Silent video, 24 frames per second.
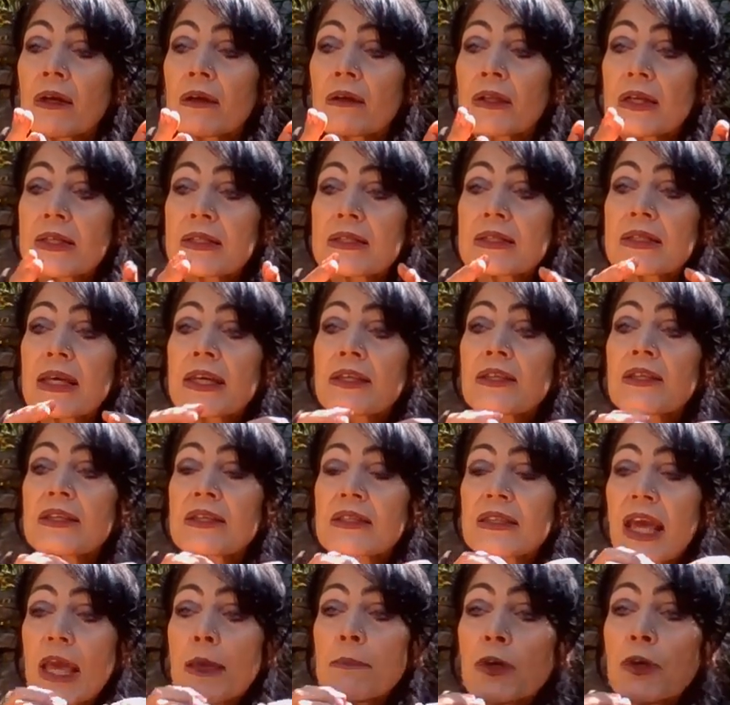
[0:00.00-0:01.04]
let's say, the
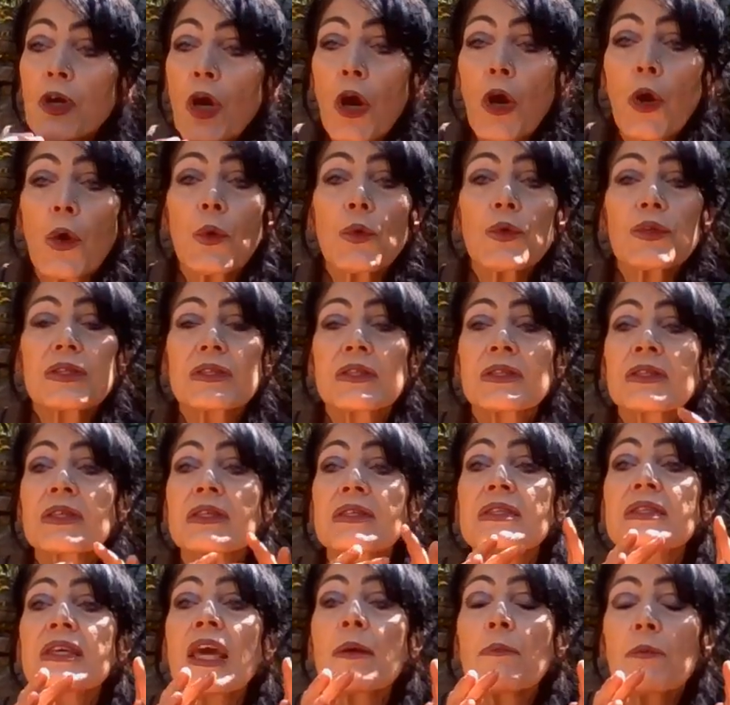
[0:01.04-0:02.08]
same codes and the
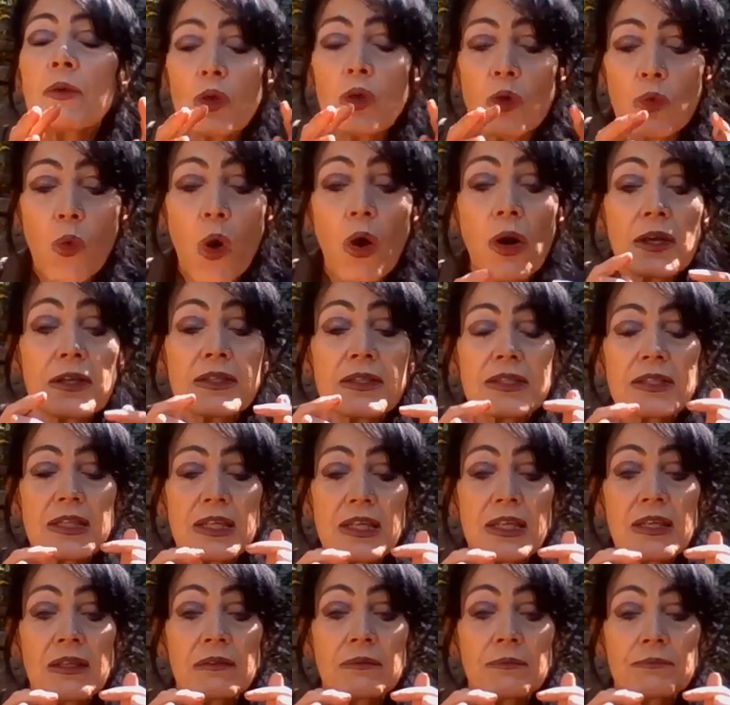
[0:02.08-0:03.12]
same
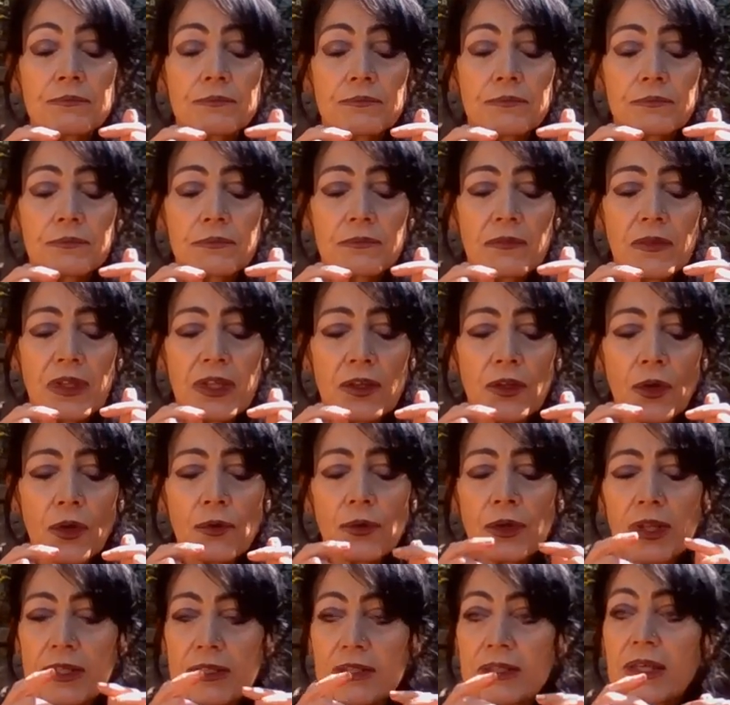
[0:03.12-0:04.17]
quality,
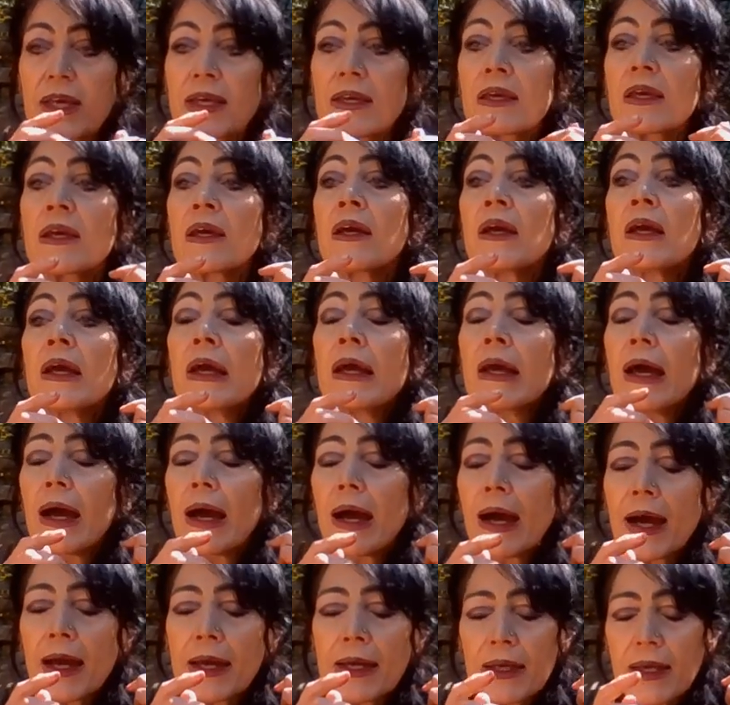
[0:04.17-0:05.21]
let's say
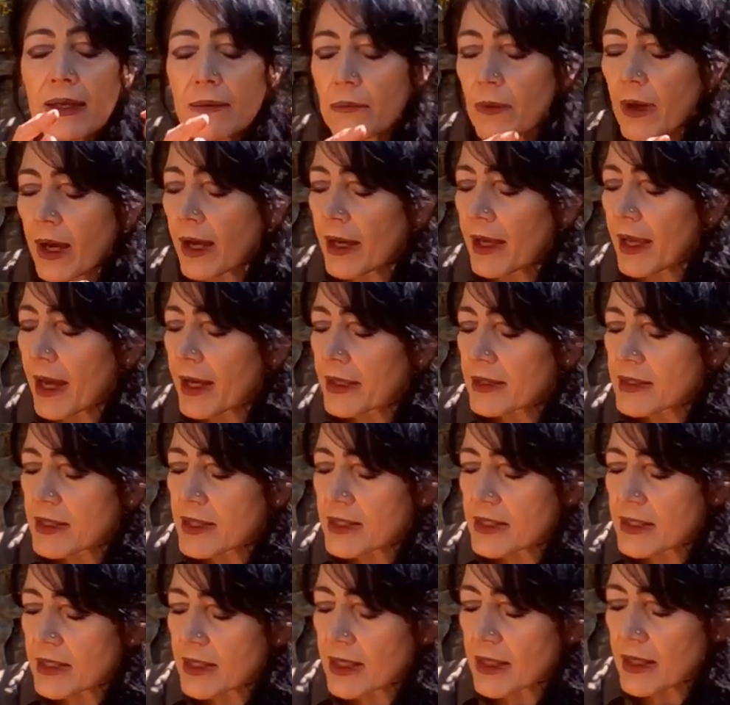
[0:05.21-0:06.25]
I had
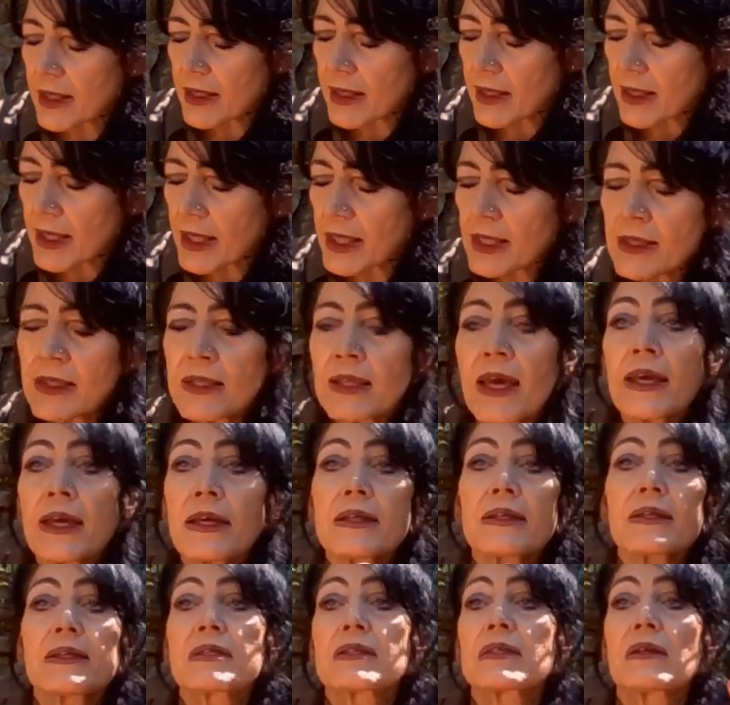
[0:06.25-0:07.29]
this
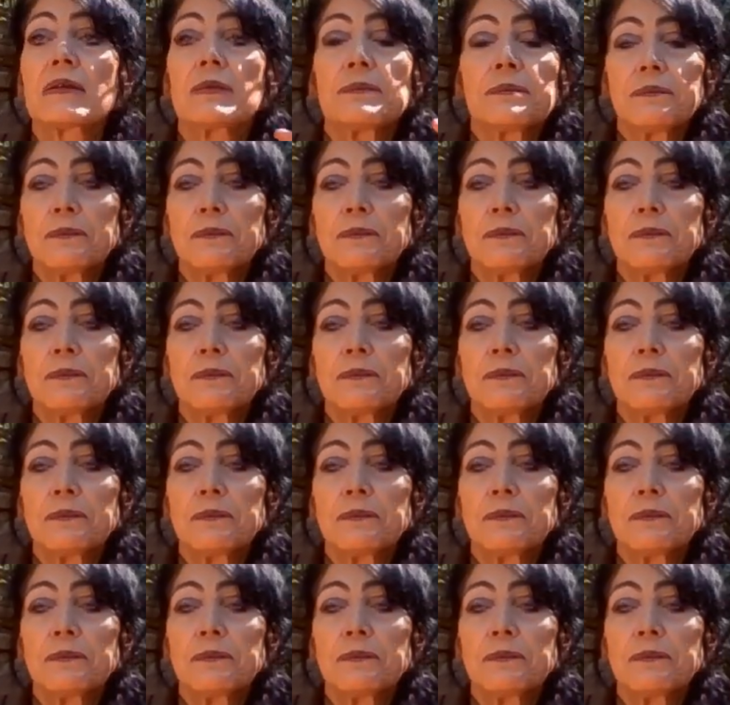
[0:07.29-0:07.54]
index